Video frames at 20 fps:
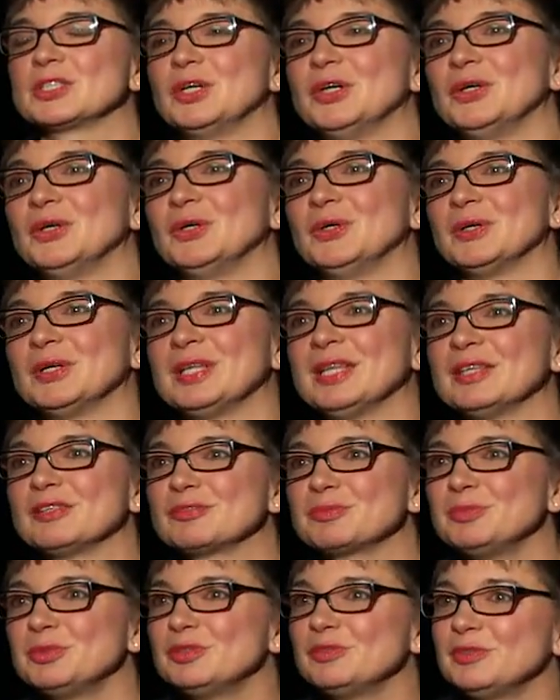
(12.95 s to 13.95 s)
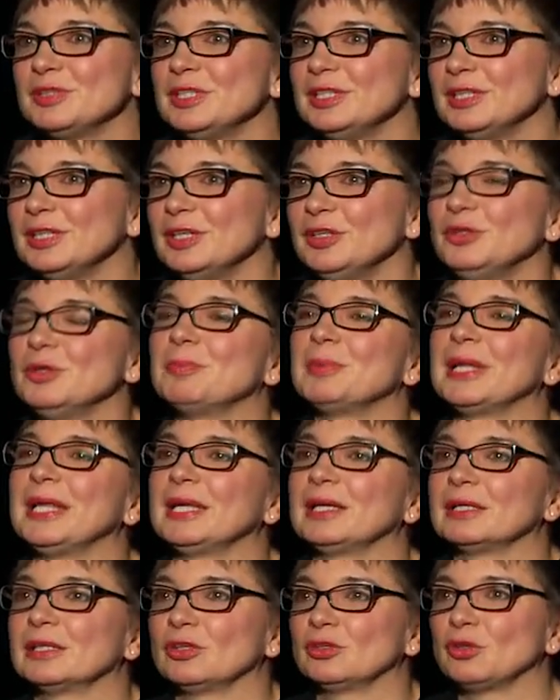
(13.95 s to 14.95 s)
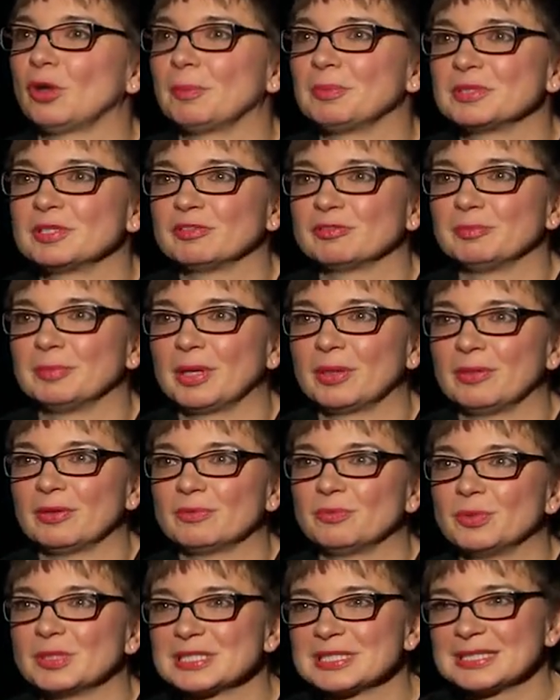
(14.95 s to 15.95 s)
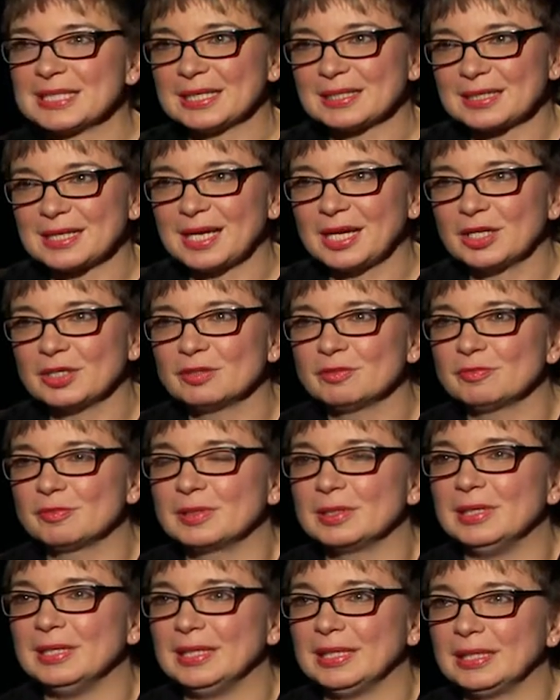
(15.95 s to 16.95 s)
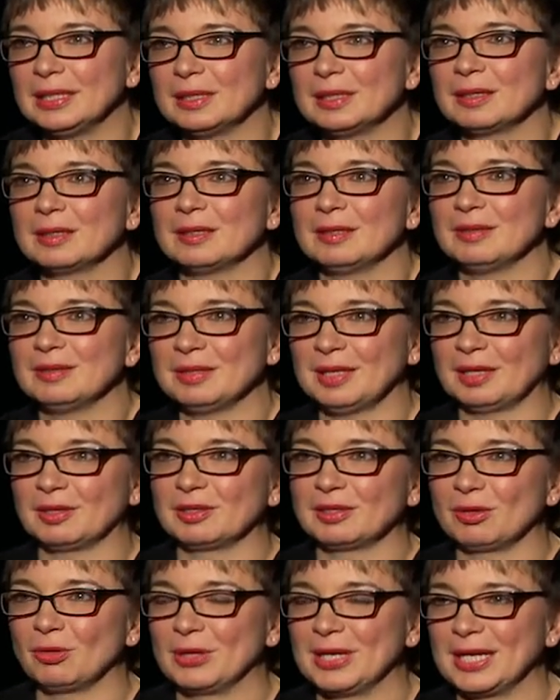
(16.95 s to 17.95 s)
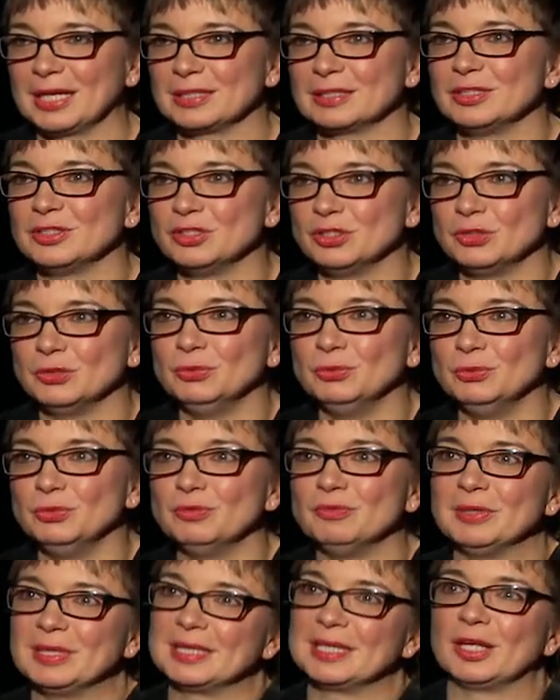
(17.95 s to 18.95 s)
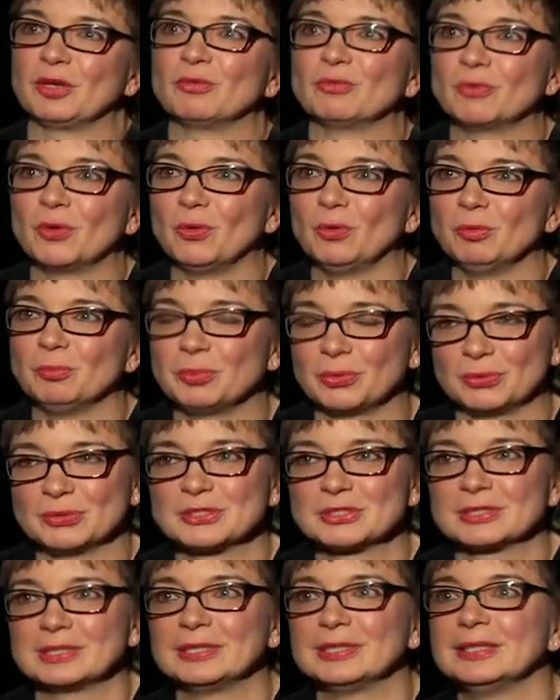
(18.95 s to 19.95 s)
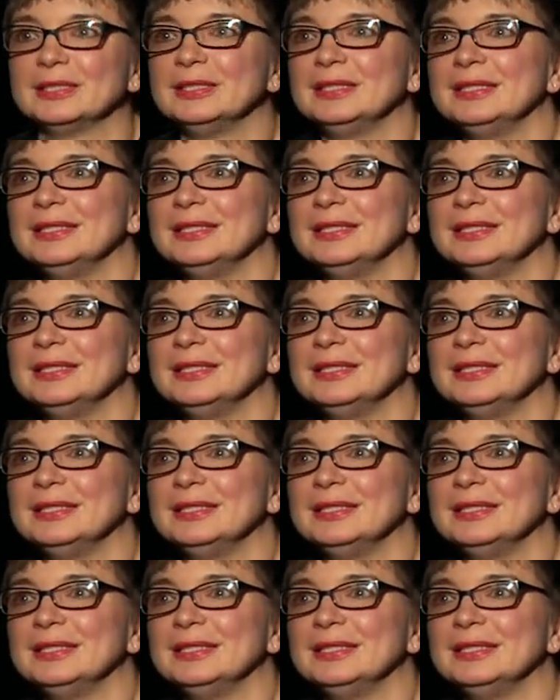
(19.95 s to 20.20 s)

So in this movie, you're playing an adoptive mother. Was that kind of the link that connected you with that role personally?